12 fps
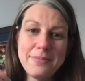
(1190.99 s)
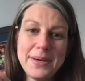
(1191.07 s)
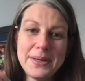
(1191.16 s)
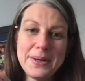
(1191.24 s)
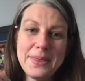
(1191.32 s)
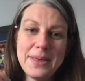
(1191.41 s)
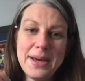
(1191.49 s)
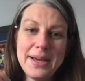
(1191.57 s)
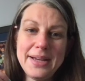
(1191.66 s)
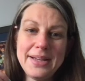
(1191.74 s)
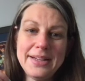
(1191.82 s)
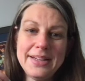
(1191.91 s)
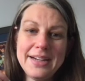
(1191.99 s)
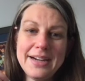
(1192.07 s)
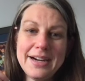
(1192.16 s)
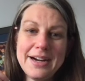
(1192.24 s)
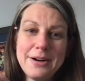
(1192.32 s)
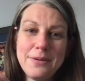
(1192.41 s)

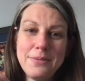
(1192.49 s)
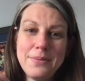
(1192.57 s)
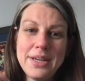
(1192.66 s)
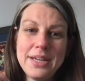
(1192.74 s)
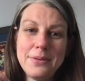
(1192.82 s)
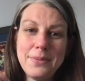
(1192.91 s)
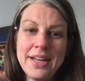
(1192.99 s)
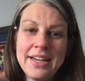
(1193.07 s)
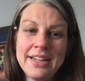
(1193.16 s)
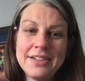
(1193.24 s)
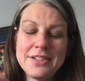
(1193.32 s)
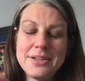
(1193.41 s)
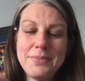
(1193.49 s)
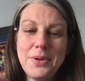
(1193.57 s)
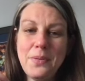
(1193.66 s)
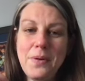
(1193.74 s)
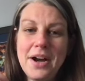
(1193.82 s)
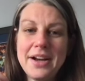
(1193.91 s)
marathon. We went into
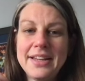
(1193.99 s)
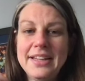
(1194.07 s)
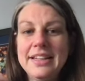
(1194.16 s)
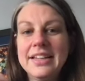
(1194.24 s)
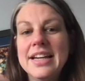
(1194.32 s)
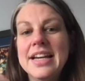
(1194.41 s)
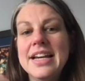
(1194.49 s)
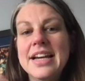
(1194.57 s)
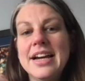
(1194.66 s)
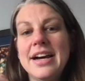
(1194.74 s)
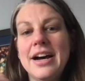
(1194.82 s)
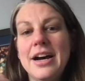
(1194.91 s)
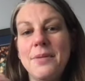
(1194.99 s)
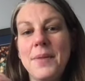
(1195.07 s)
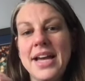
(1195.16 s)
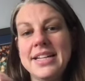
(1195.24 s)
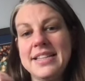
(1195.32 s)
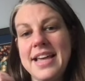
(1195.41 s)
Milwaukee.
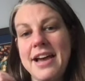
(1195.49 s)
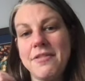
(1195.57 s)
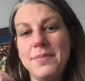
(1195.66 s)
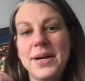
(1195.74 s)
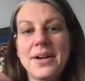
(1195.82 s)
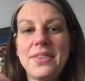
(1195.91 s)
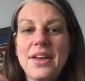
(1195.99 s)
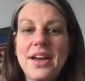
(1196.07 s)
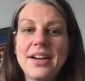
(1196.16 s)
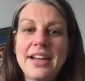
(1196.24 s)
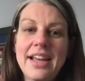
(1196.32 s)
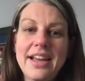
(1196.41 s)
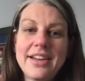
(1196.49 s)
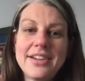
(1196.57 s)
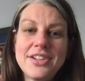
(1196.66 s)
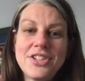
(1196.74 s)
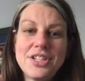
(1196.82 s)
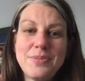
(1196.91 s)
I did the half marathon
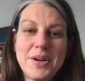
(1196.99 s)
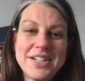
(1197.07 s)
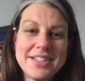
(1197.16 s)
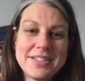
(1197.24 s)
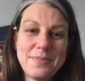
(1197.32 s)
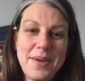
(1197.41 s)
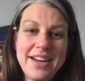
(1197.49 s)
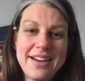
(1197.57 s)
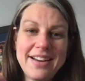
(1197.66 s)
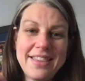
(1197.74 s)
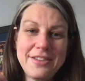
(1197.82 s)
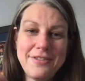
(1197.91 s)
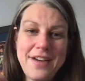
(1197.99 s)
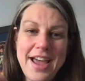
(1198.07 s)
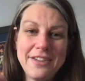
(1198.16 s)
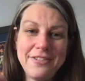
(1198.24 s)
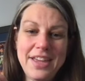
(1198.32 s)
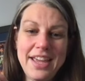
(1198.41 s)
and she participated in the
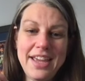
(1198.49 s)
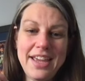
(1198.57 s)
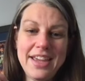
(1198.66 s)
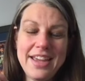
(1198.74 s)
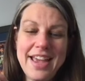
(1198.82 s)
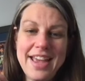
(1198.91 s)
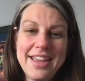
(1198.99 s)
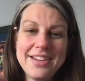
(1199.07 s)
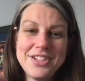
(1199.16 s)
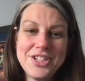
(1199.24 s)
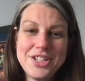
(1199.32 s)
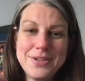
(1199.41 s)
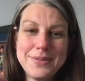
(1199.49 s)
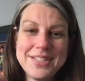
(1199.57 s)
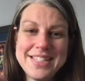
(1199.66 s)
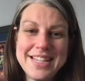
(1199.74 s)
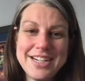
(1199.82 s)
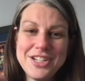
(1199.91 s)
5K, and she was
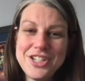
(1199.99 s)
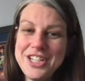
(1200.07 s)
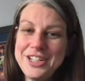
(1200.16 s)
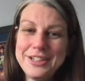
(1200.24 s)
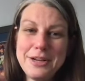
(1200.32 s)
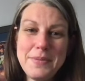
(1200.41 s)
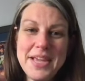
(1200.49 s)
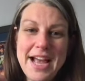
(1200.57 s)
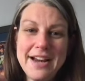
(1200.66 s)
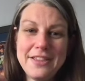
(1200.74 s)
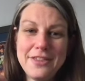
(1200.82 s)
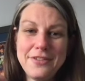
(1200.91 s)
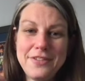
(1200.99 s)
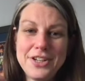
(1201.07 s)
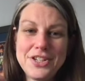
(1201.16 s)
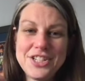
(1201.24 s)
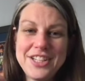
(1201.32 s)
there cheering me on at the finish